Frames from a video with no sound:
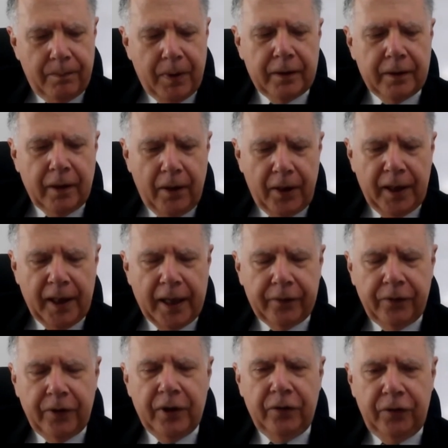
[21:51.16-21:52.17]
But
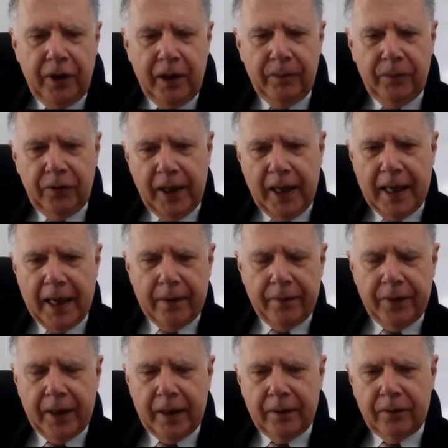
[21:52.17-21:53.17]
nonetheless, he seems to
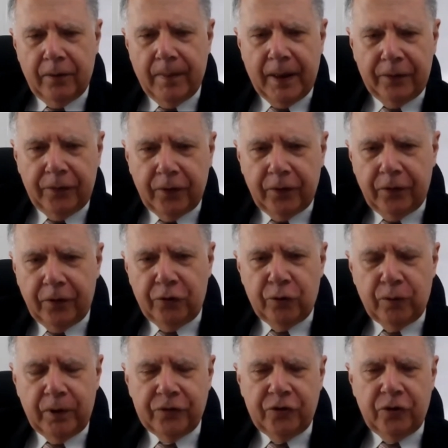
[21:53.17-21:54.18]
have that domestic
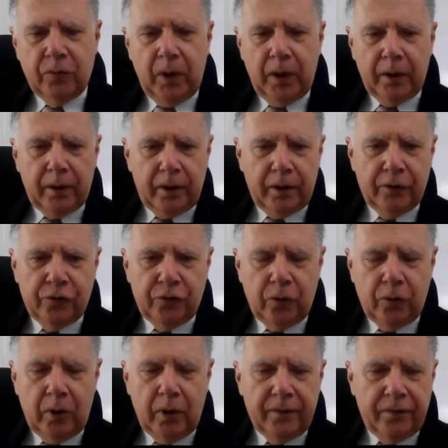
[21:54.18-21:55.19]
situation well under
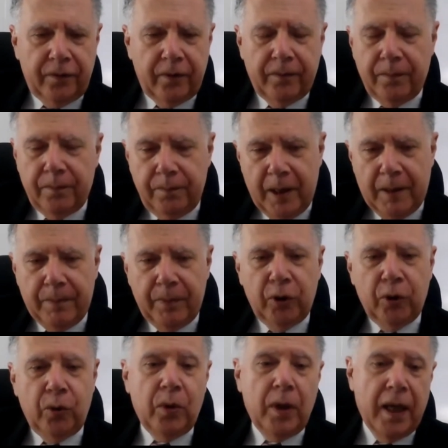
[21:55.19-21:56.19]
control. And from people
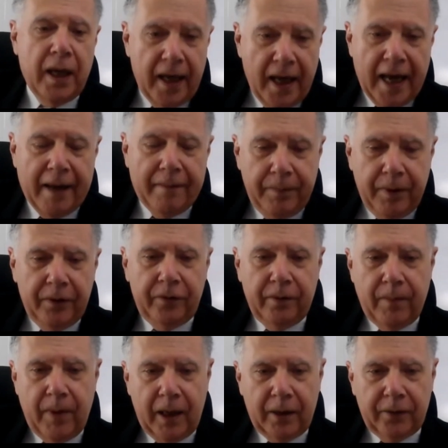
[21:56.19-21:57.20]
who have been
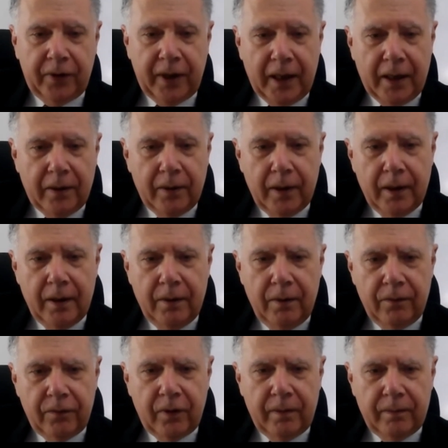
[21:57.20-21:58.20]
to Moscow,
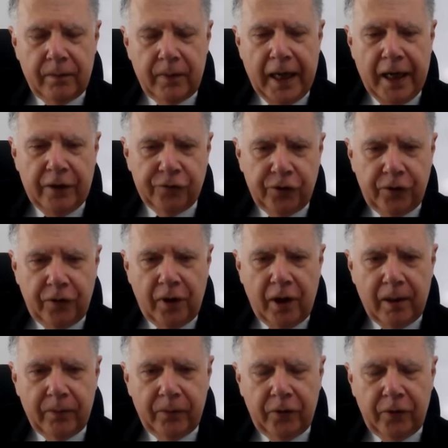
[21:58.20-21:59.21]
from Asia
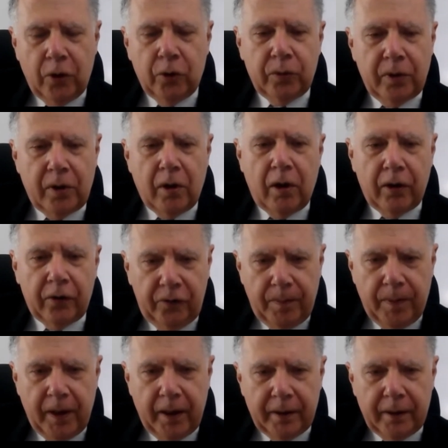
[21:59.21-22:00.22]
Times' own
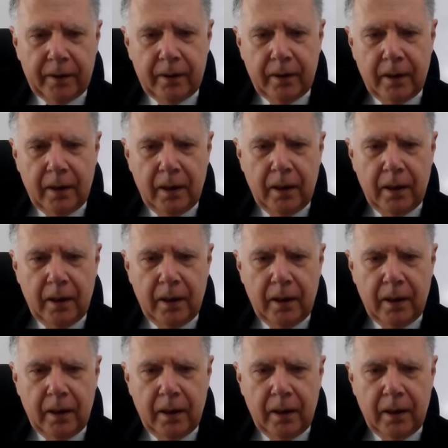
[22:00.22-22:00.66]
correspondent